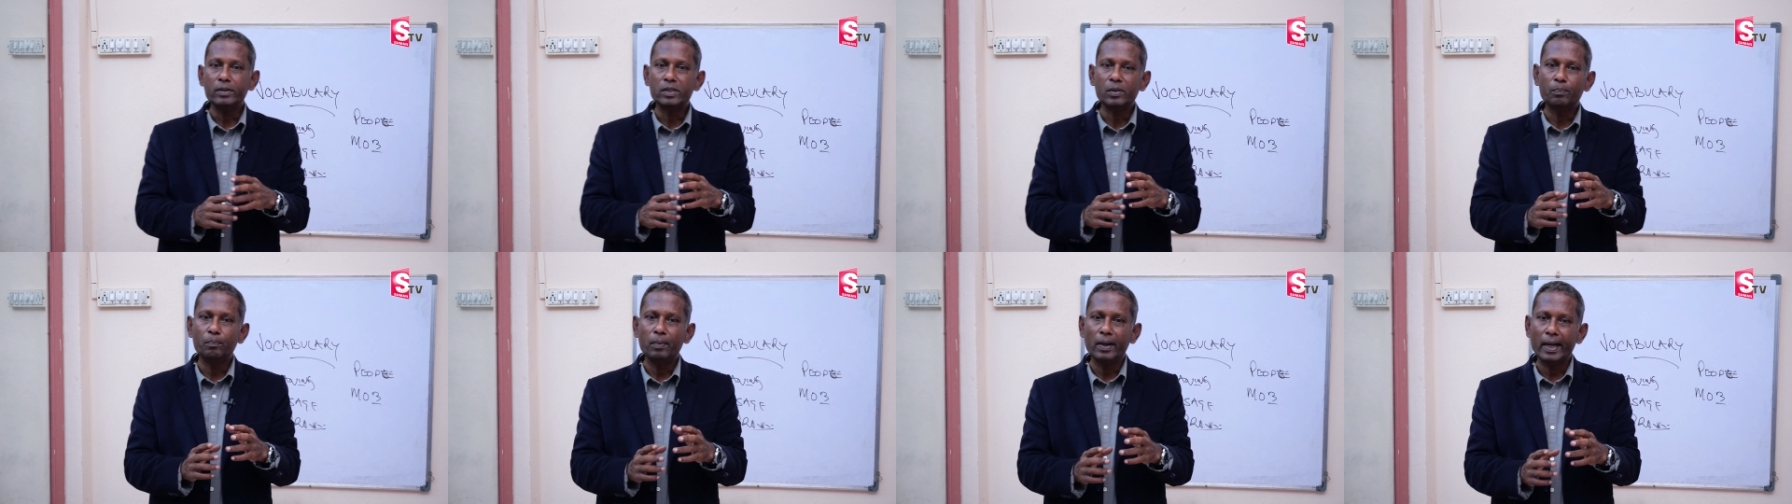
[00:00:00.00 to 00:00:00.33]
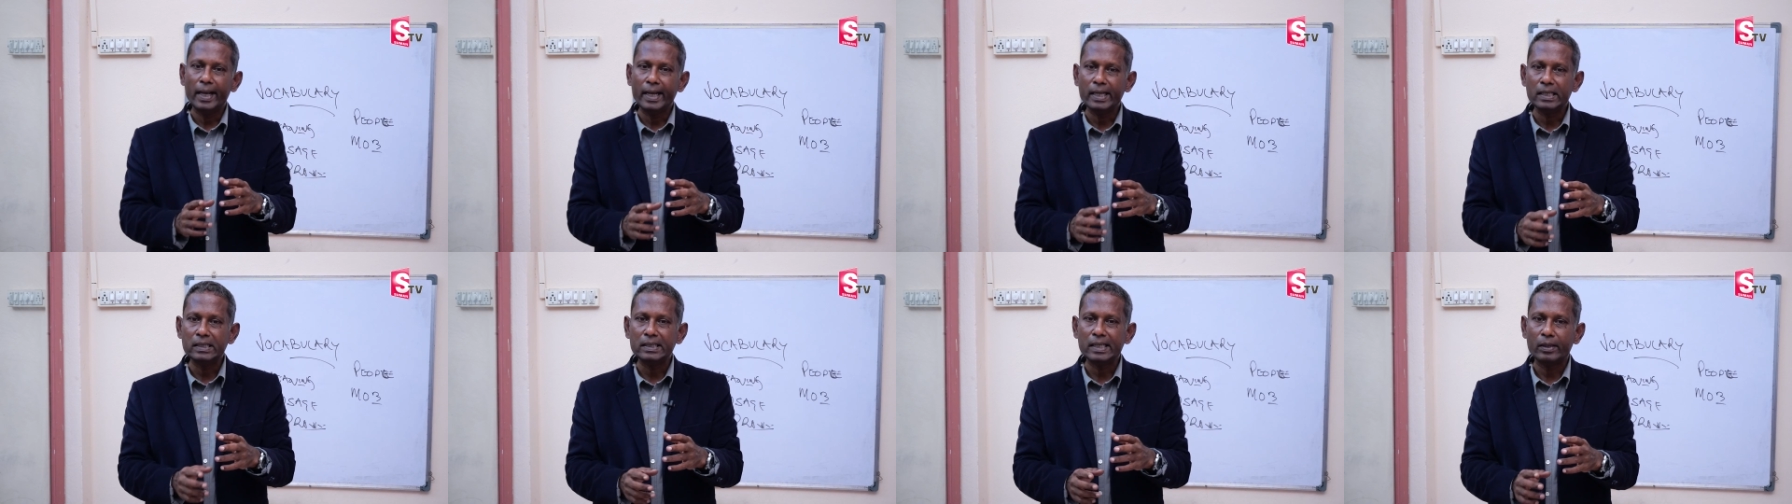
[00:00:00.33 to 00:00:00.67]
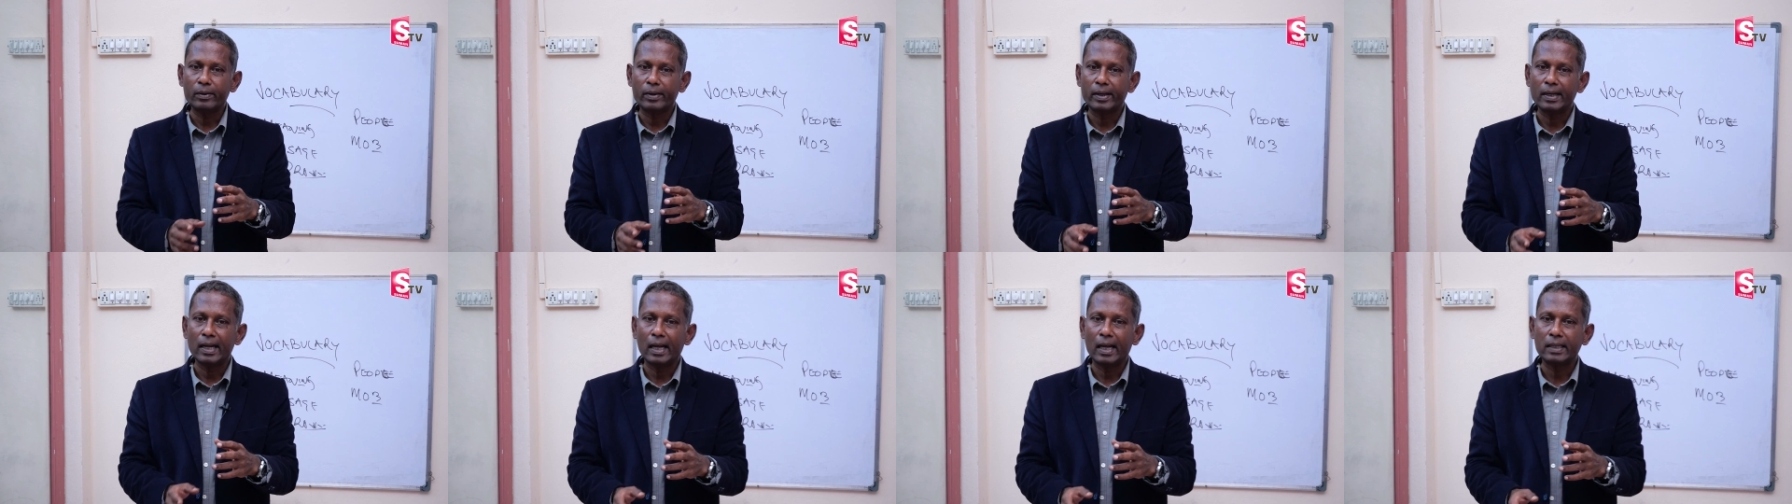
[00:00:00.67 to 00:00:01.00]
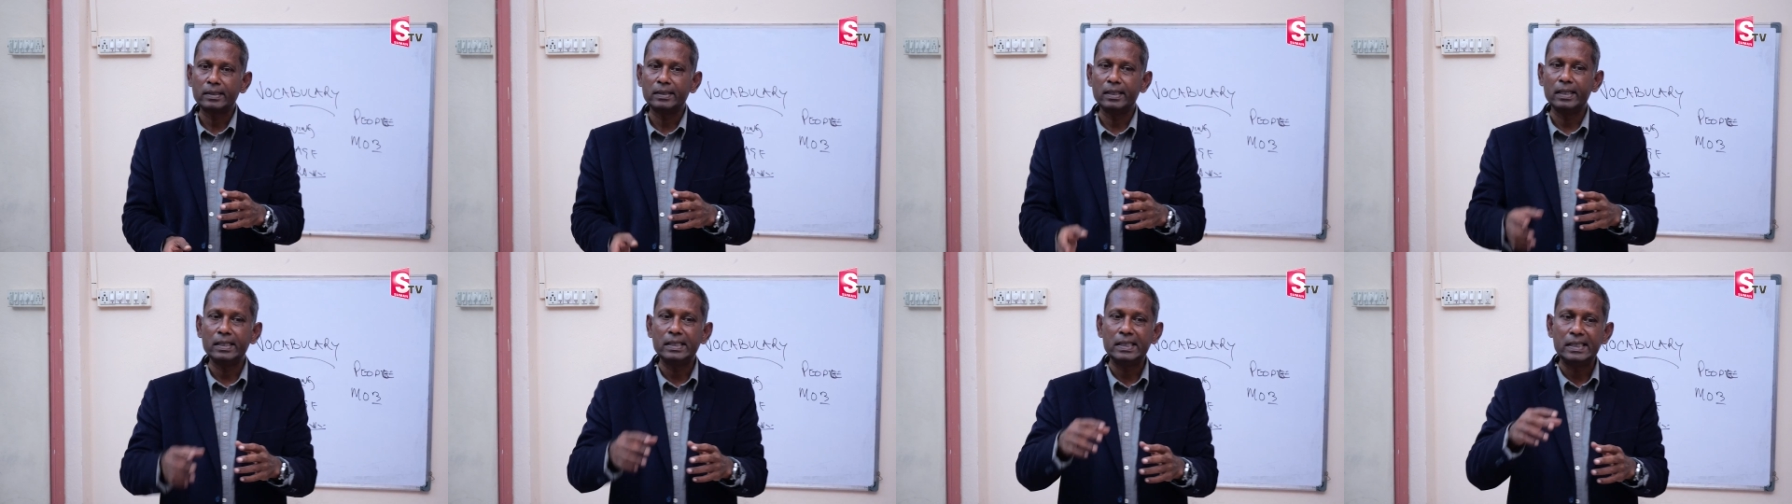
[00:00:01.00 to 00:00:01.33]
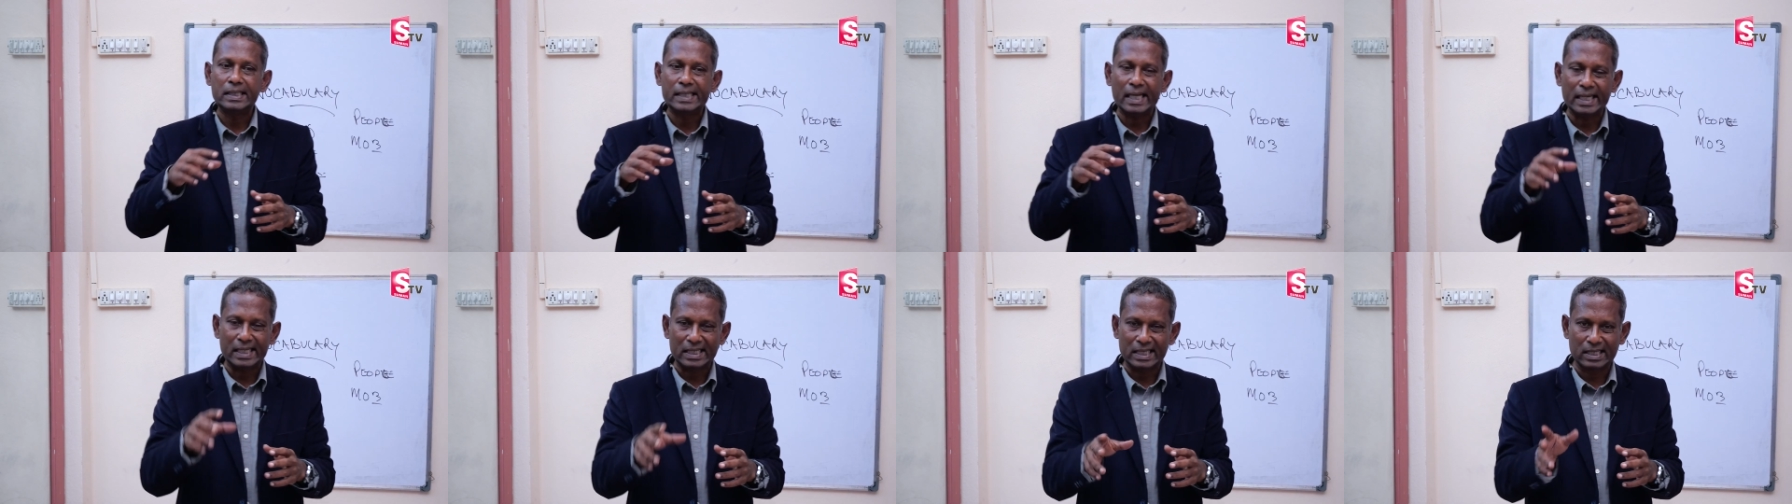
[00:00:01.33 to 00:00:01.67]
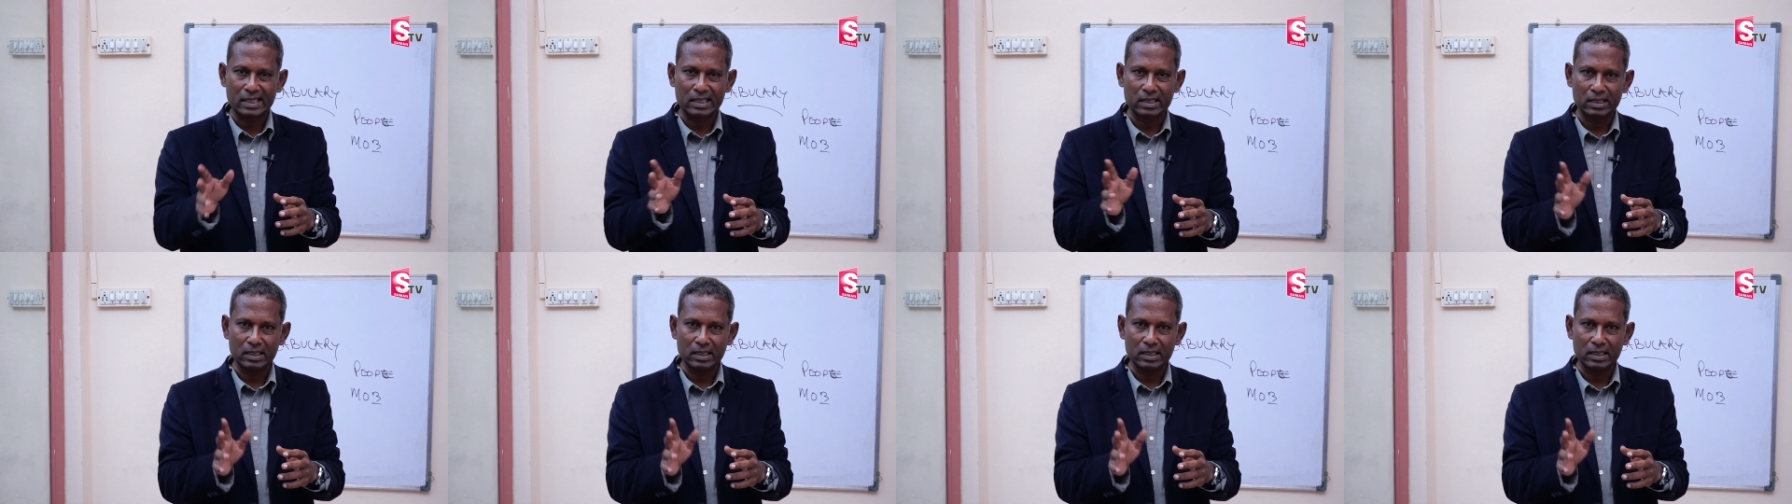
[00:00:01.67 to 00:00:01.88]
is a place that you can actually sit.